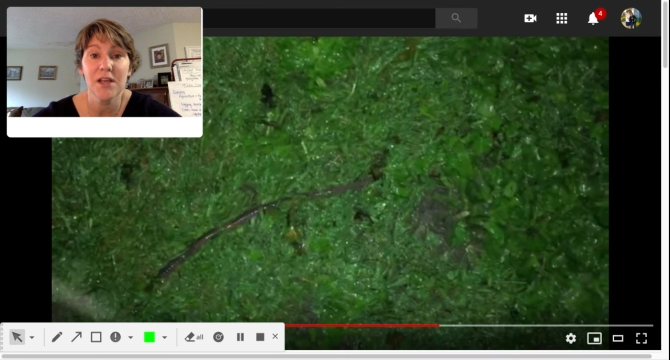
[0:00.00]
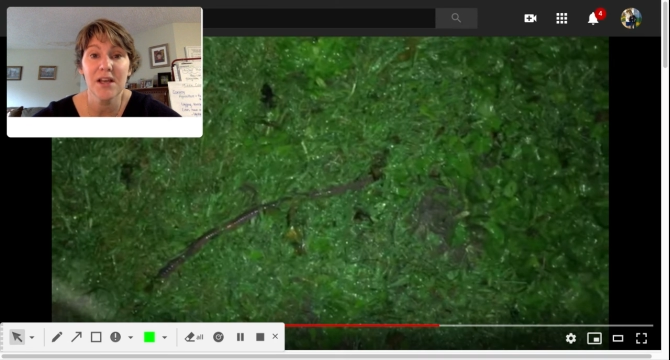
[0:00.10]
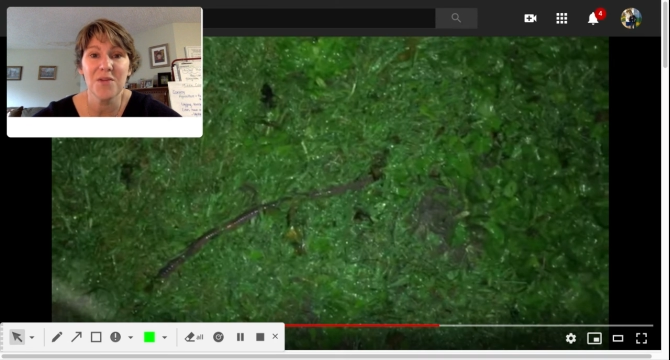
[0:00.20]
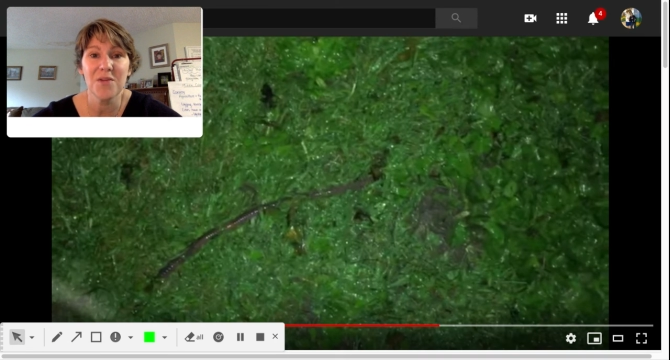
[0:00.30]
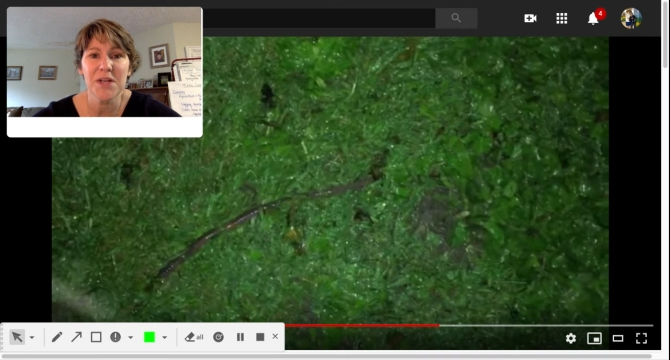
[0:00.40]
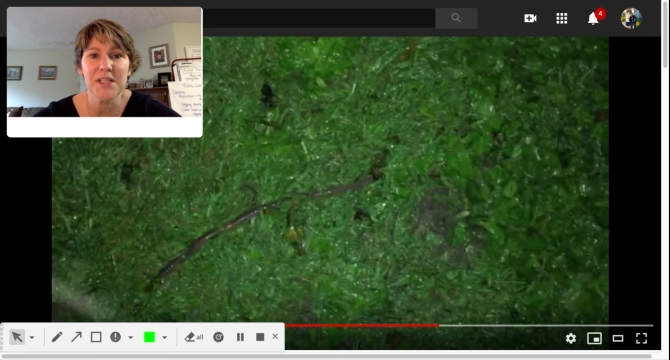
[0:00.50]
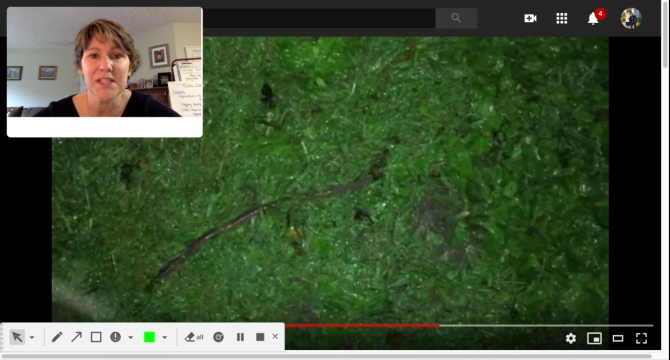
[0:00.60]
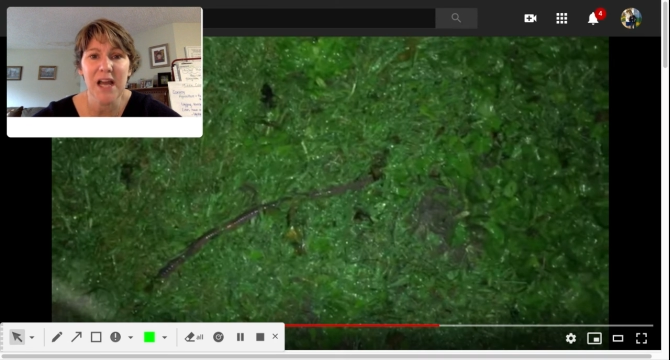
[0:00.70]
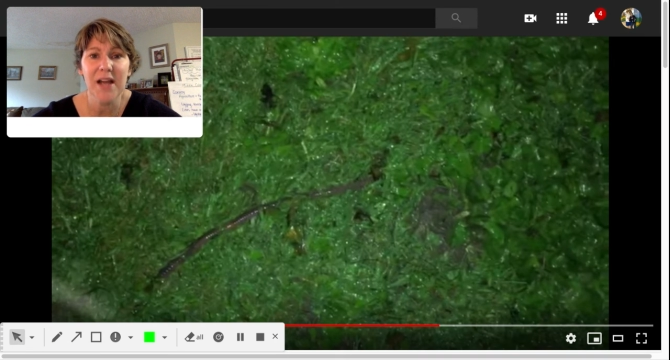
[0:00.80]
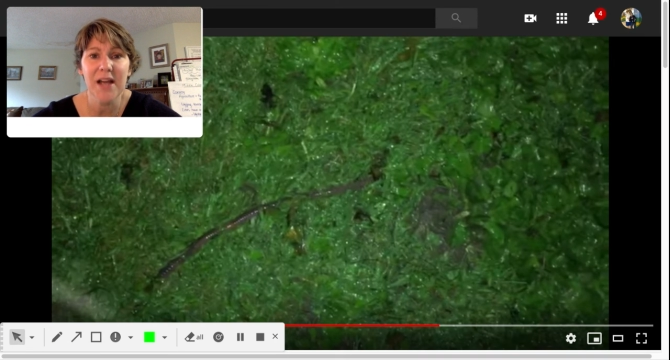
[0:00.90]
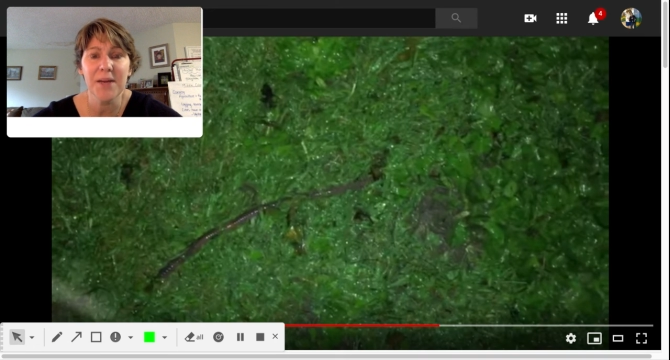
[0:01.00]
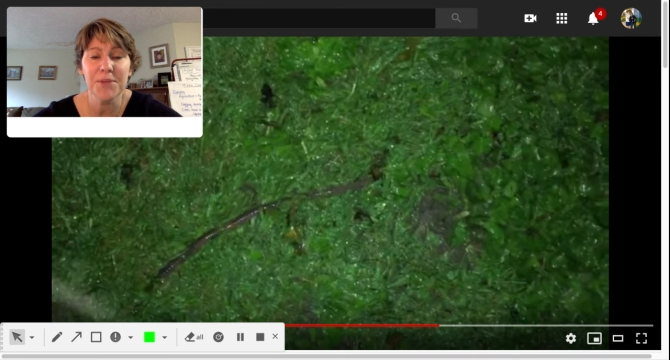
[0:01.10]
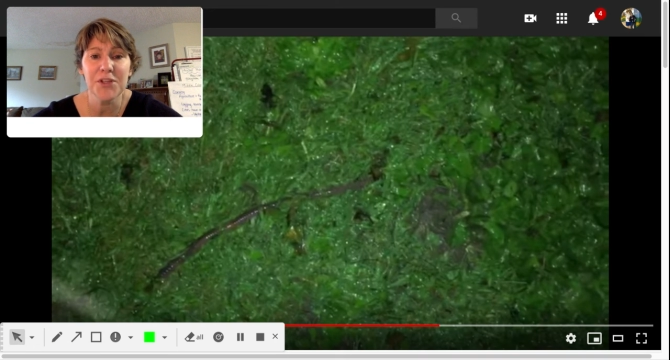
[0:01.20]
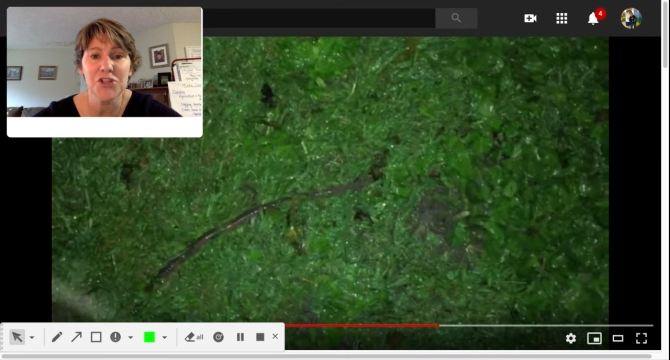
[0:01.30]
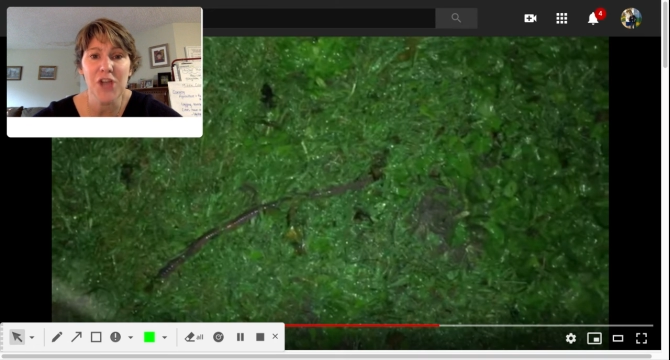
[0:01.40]
I don't want to tie up
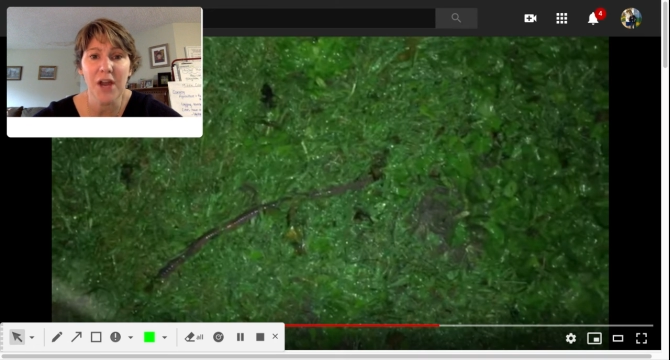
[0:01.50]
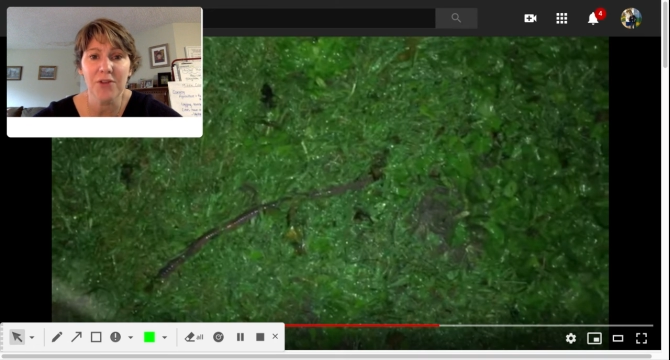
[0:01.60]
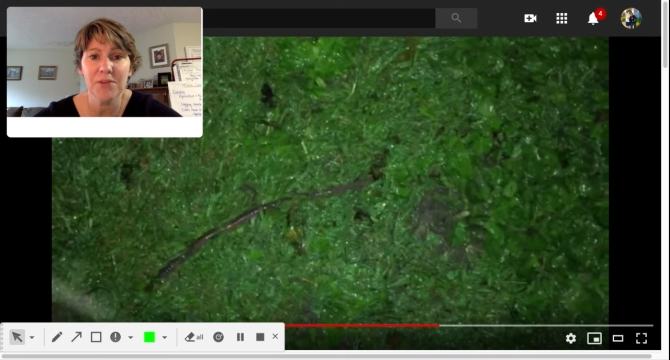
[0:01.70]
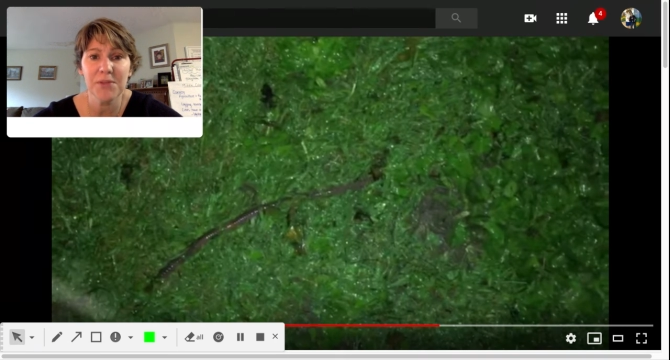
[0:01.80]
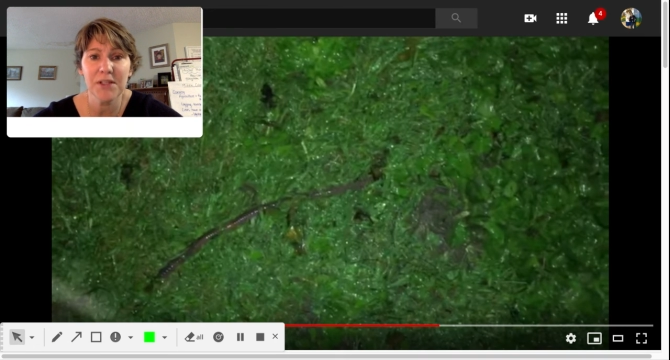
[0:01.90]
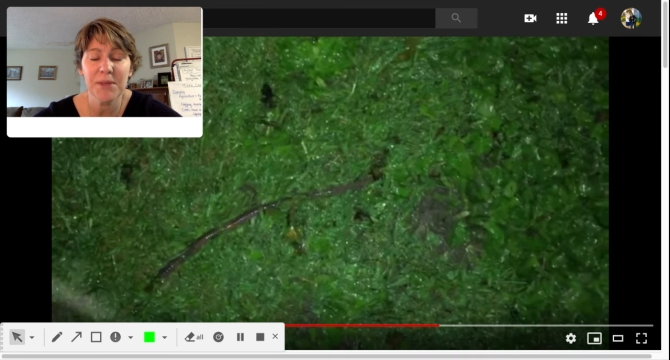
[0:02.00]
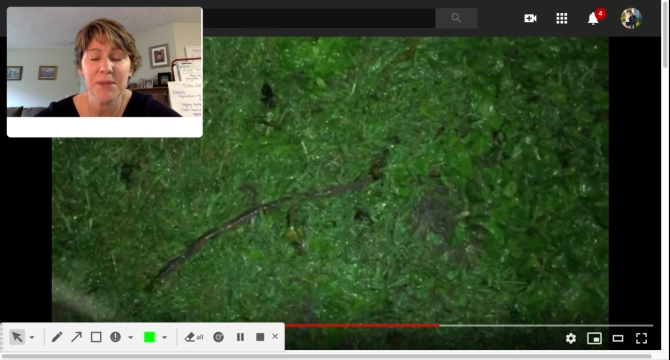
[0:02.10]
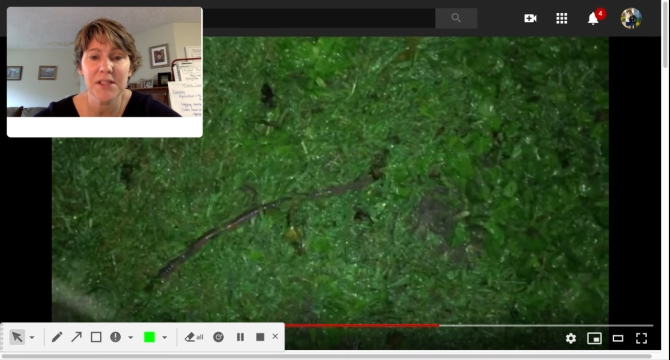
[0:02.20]
the chat room a little bit.